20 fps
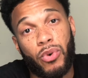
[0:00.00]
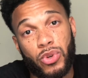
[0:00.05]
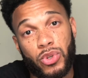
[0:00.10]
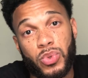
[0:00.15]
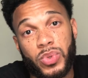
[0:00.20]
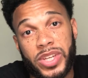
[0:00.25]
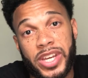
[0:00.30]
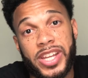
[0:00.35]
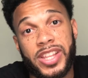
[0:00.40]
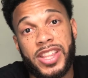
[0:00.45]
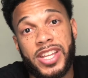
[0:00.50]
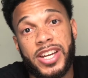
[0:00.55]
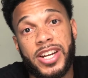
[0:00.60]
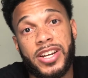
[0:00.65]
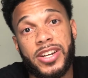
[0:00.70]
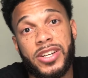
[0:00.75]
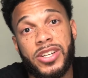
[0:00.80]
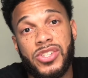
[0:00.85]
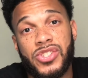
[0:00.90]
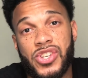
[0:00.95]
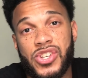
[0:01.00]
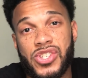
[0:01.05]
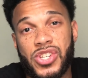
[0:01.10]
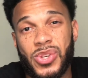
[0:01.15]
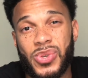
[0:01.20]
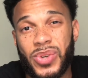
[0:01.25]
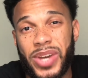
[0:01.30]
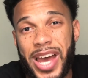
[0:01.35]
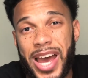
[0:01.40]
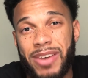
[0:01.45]
you get there, just so
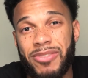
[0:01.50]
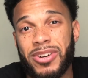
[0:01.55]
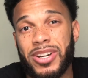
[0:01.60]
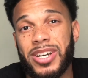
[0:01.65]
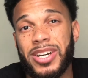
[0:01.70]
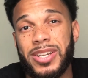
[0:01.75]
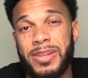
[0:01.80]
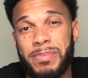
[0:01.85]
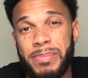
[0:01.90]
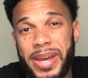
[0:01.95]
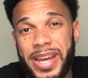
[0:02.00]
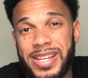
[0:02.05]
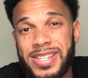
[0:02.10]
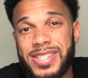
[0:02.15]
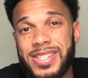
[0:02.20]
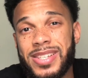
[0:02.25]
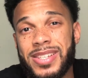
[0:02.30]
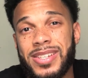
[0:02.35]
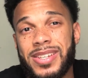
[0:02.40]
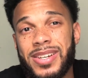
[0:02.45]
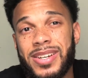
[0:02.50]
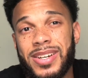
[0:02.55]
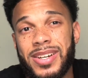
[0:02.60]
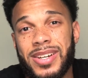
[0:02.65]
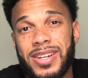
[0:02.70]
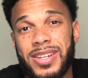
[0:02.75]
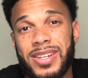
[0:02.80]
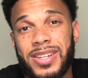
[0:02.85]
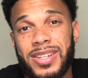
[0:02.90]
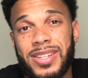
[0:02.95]
you can have a good base
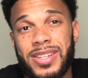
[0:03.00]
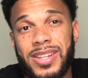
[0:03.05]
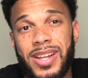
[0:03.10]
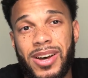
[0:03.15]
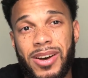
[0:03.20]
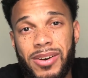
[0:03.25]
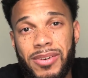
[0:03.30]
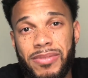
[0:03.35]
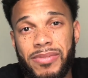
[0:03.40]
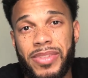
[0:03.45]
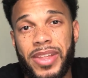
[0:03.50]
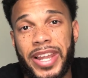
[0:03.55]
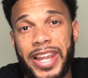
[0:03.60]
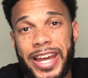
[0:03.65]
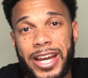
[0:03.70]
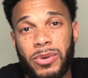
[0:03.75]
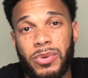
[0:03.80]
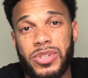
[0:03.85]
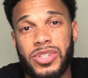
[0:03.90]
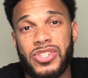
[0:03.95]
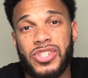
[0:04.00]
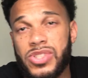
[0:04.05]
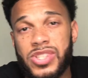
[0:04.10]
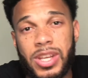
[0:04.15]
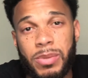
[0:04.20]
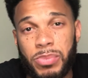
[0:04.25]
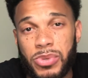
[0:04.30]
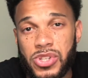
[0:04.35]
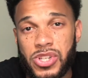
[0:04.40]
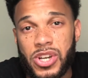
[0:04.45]
of the language.
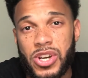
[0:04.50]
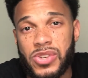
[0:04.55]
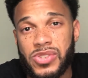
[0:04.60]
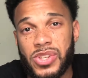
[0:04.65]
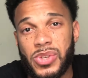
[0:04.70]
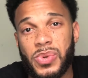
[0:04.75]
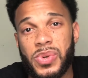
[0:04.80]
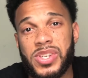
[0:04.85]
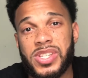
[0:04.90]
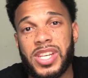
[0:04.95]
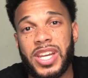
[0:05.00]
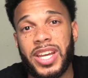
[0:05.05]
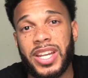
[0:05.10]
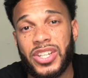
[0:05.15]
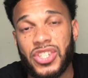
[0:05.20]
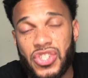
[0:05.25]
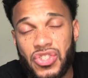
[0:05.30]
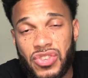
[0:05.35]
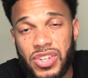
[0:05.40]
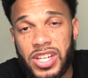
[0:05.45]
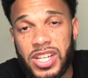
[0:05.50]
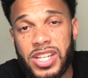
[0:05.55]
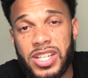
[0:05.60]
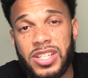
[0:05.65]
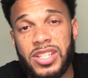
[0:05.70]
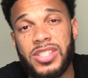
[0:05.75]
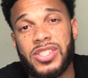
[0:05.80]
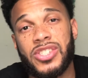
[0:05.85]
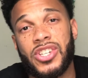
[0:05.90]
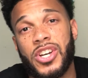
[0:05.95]
Simple terms that you can say in the street,
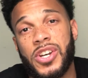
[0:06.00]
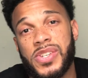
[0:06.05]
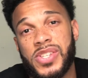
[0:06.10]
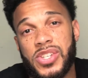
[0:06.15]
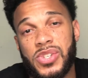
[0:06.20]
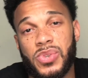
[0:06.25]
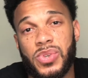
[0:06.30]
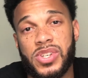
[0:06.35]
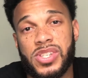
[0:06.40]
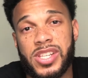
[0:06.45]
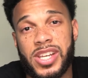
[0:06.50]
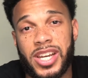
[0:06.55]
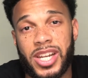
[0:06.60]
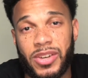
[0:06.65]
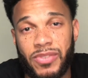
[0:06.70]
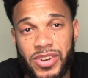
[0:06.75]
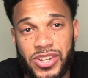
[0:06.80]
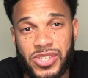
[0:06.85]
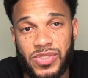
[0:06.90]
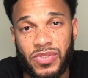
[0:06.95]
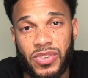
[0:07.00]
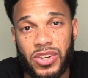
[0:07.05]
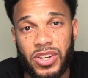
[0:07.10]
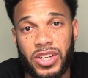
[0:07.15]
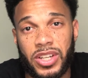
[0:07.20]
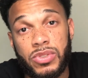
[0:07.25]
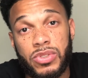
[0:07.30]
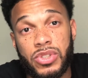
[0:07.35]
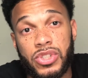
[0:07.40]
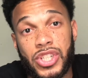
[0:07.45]
terms that you can say in the restaurant,
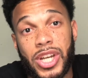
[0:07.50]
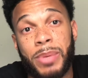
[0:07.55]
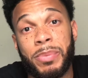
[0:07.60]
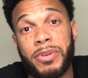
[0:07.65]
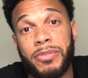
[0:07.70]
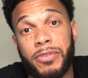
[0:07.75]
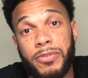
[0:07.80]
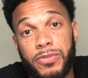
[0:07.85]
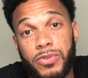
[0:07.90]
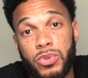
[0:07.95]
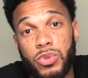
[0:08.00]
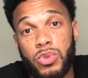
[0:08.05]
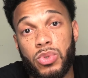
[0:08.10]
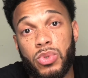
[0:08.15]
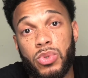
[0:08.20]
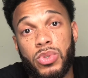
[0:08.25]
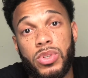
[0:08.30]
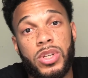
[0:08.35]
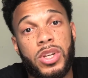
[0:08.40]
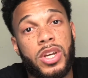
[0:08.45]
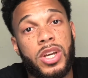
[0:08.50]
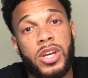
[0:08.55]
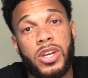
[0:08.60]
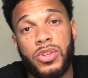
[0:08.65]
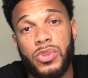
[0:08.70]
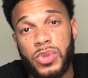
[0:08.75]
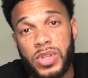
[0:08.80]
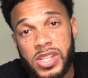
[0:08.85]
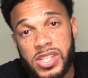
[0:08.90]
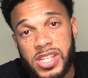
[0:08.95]
shopping for food.
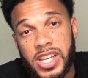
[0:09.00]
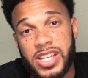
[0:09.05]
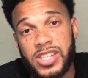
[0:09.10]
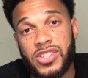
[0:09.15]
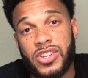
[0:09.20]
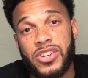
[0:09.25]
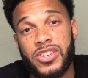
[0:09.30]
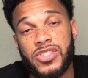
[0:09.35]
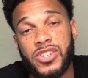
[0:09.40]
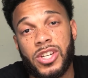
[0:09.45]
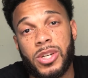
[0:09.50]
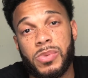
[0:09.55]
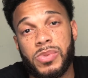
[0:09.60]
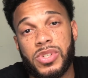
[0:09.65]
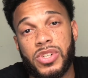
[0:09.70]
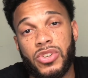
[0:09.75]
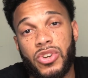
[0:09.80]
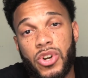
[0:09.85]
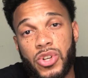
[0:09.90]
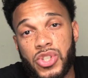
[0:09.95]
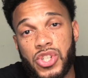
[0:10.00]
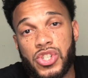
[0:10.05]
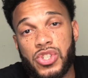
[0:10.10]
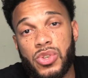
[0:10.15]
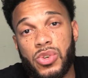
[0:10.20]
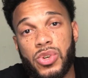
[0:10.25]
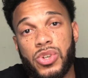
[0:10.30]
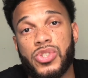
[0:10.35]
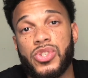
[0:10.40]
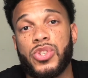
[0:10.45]
You can say certain terms in the grocery
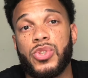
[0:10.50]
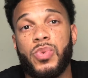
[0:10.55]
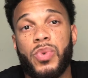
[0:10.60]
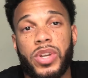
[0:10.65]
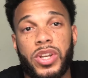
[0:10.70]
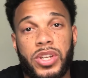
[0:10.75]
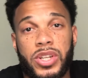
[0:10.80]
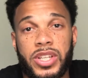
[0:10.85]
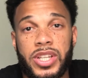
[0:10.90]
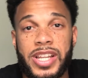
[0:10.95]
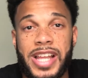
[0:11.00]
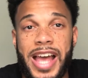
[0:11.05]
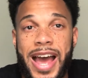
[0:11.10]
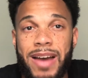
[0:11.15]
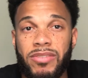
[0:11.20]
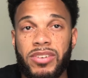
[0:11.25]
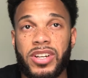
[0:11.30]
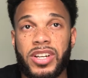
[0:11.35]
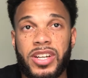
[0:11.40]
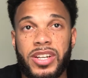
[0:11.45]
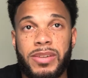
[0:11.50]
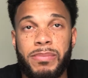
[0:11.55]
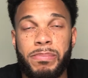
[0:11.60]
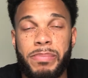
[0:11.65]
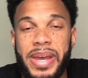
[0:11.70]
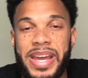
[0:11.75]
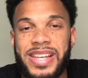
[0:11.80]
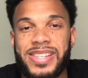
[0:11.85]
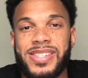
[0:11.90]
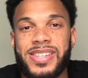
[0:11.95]
store, so you want to have a good
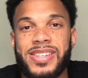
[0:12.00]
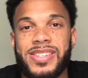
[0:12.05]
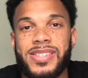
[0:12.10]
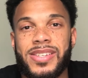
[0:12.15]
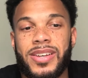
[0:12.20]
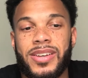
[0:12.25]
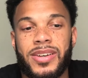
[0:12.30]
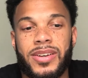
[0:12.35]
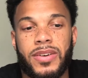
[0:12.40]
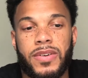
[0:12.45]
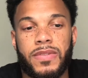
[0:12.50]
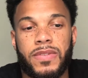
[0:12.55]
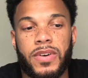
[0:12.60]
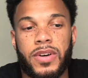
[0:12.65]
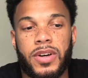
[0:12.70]
basis of